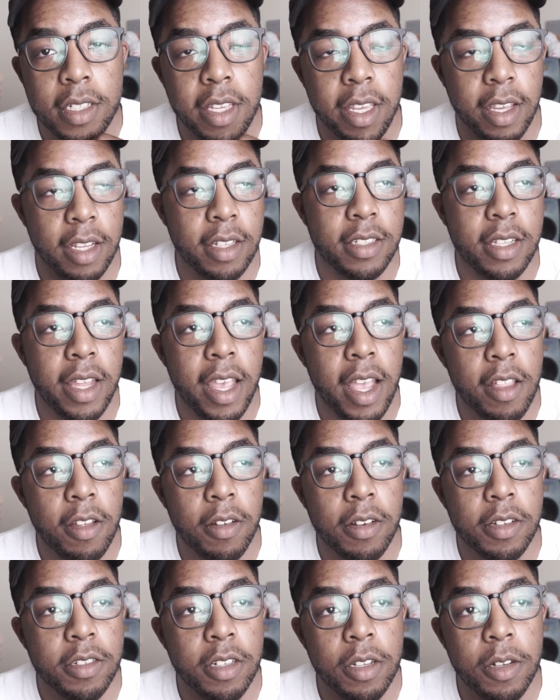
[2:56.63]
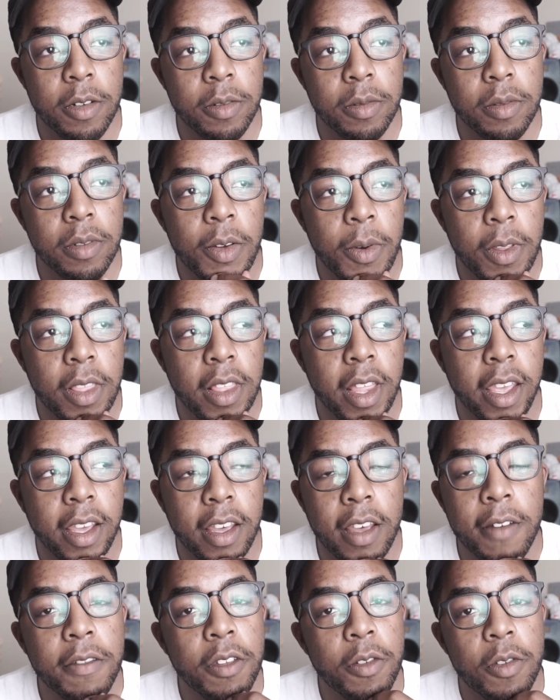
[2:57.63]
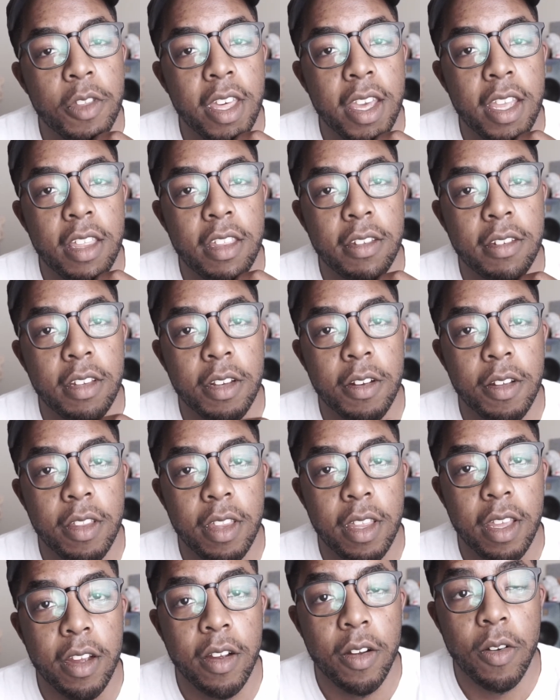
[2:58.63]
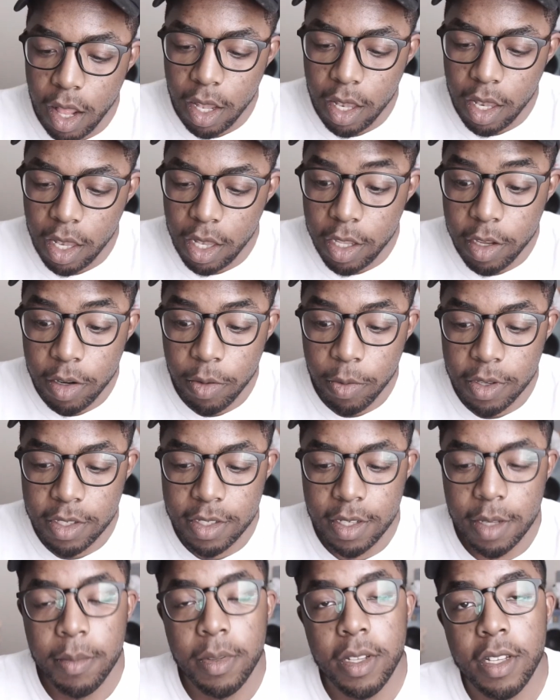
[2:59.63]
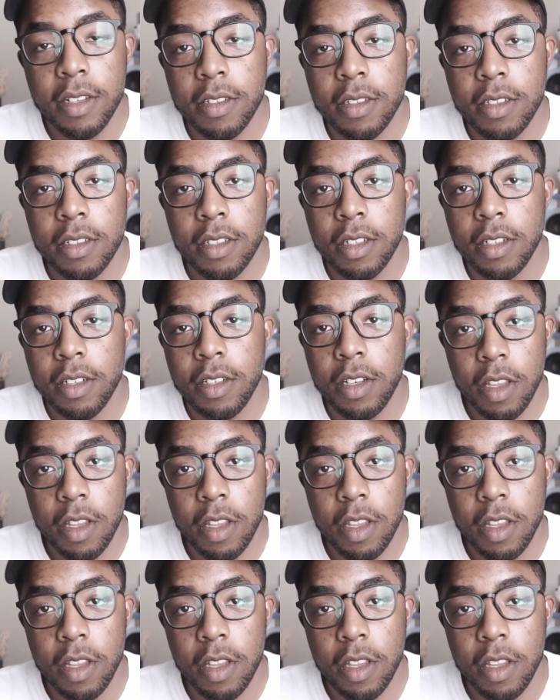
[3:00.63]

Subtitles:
It could stand on its own with like a few changes here or there. Little resemblance to